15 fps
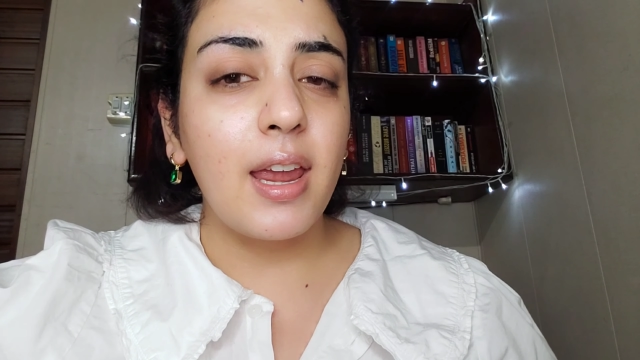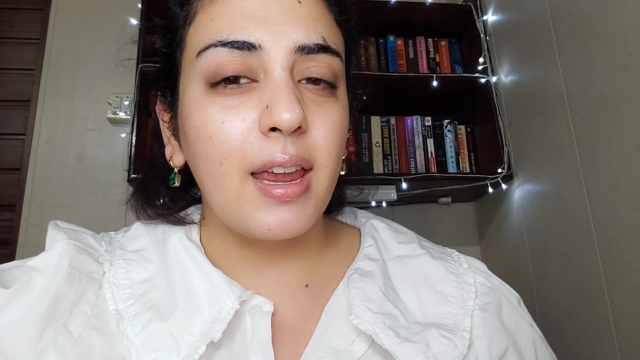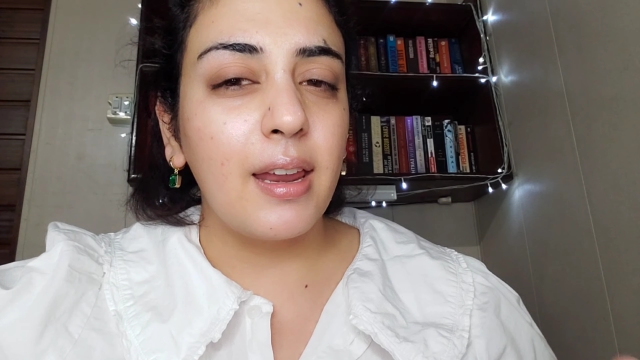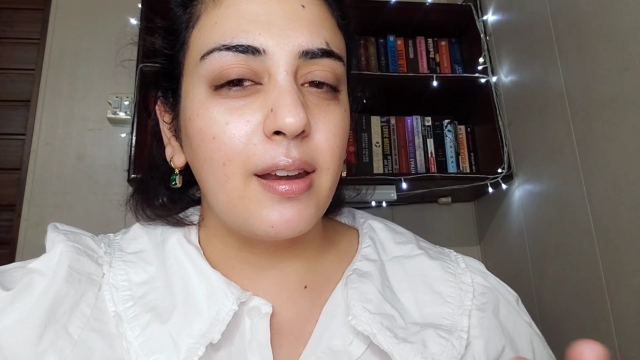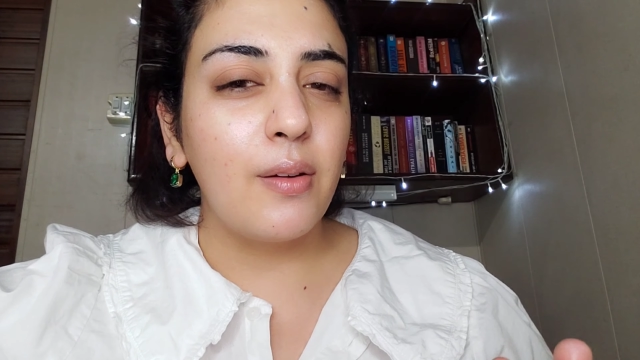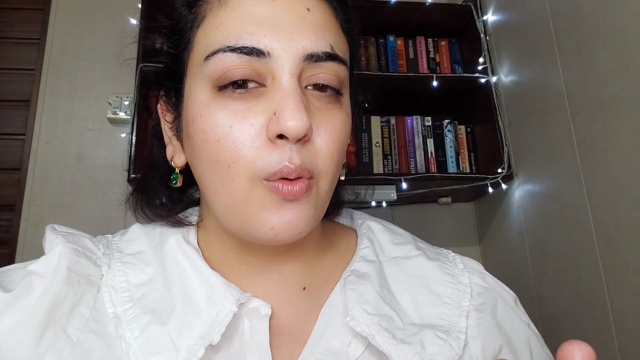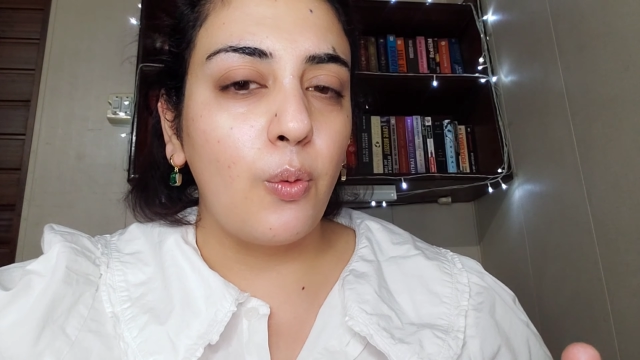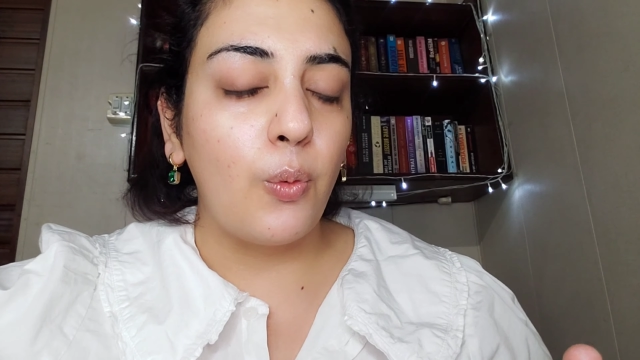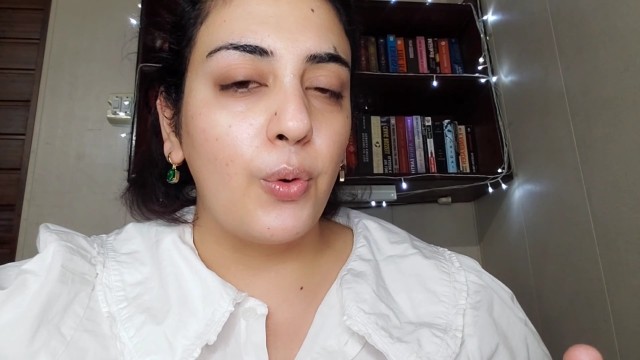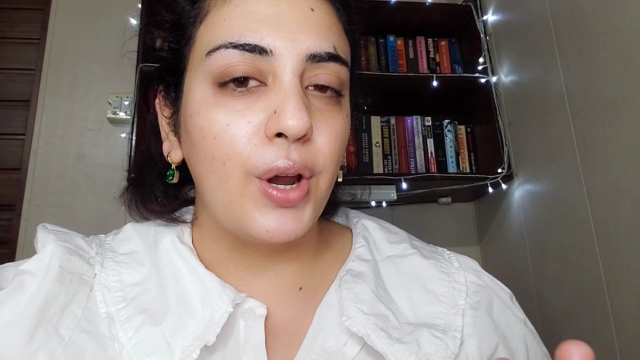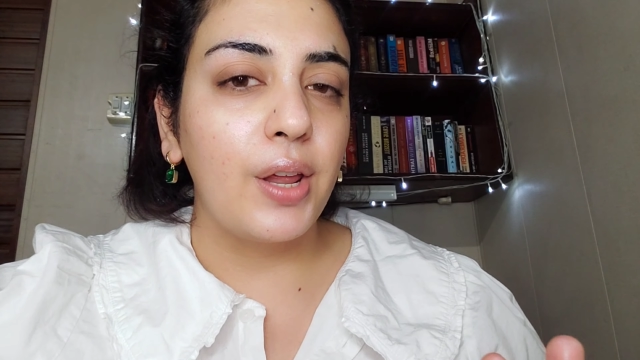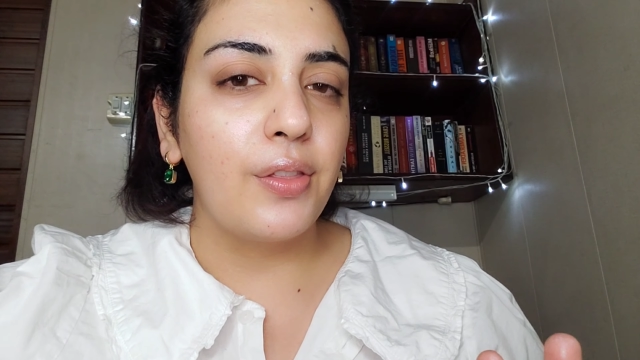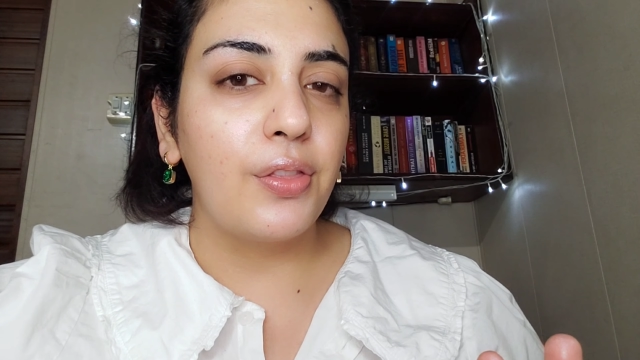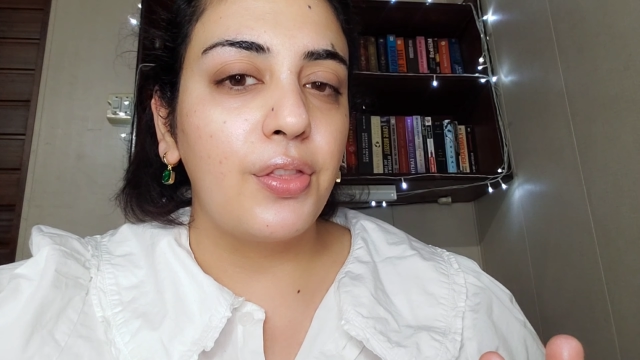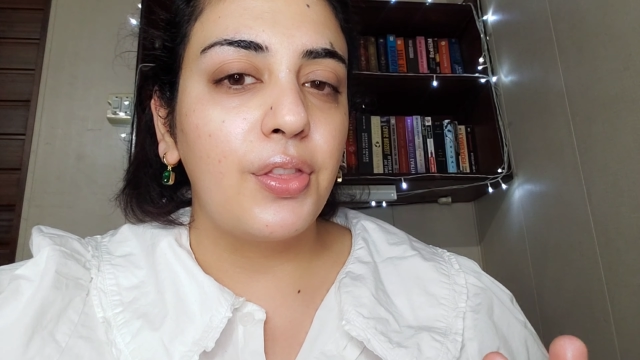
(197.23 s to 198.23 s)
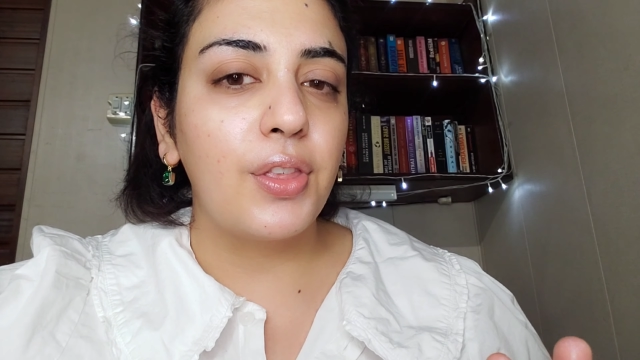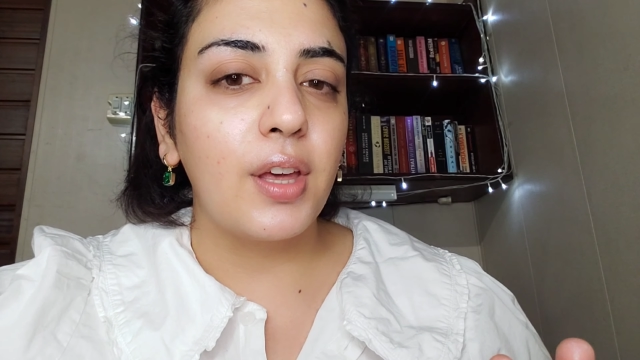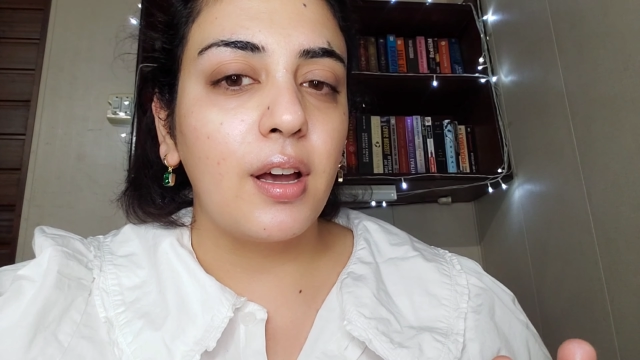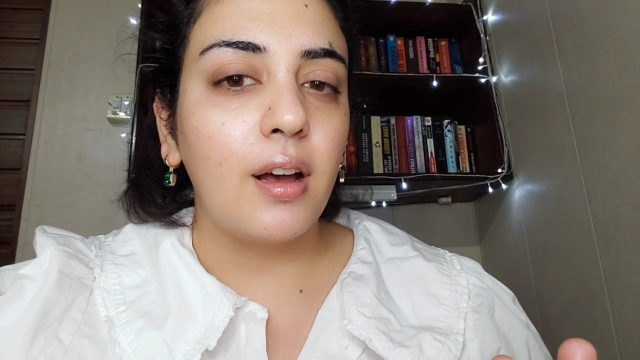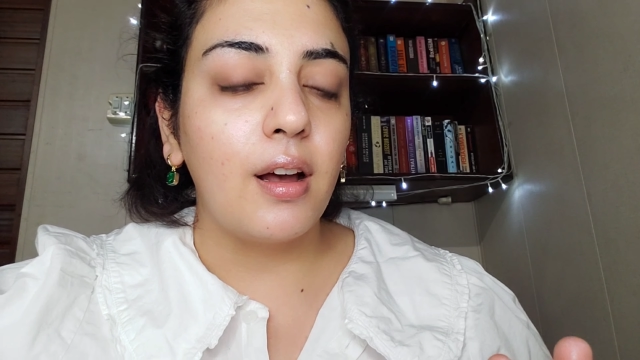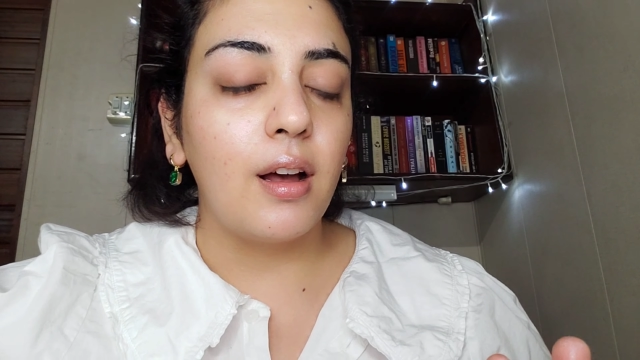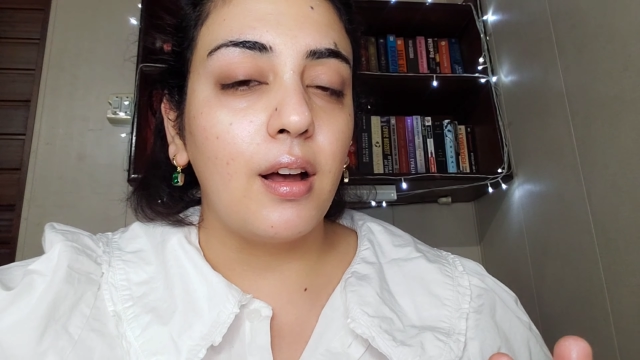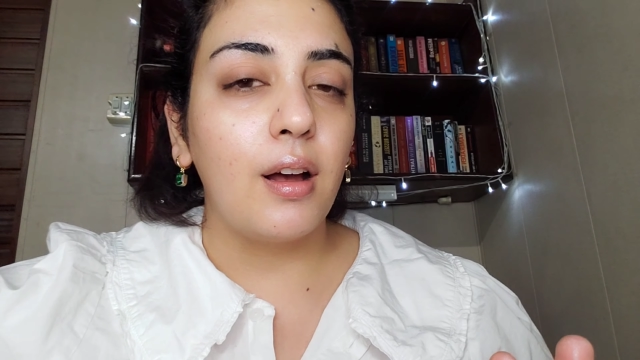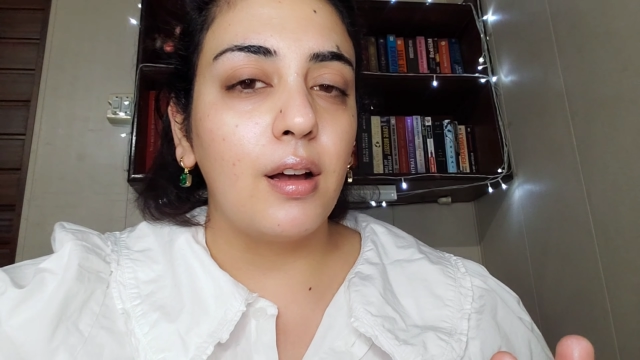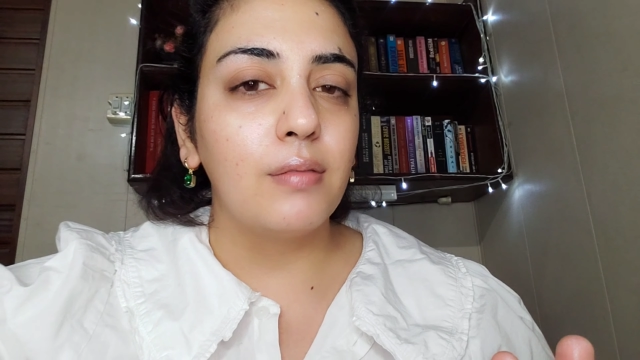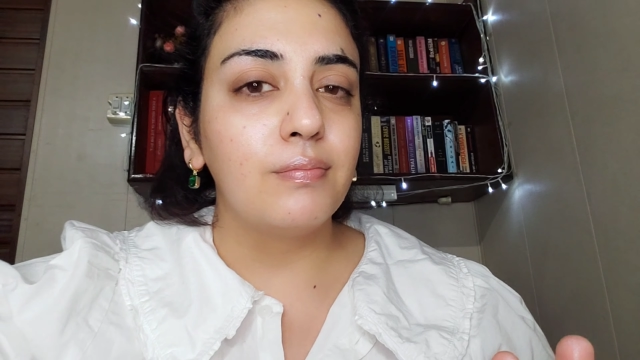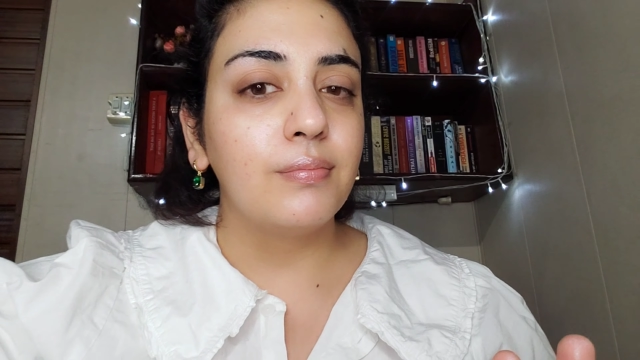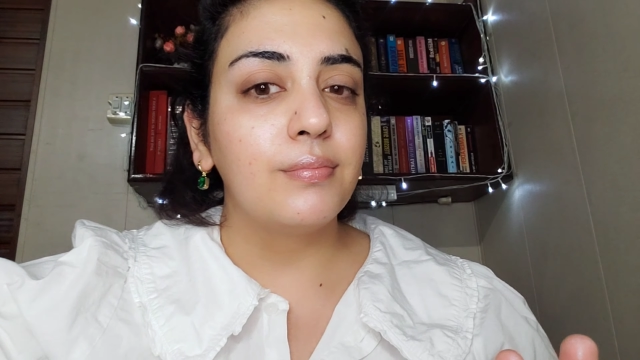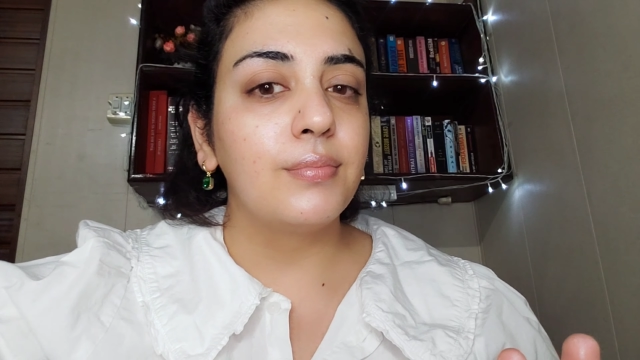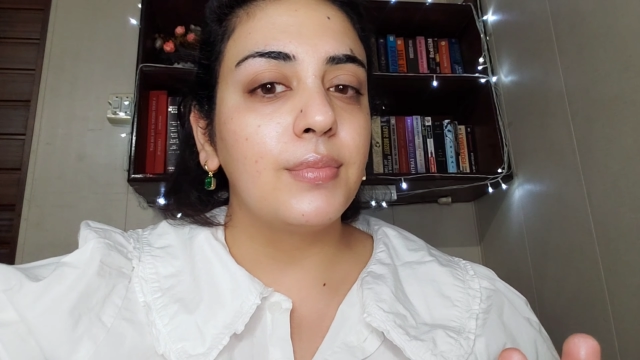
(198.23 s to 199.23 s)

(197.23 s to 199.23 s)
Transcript: in with uh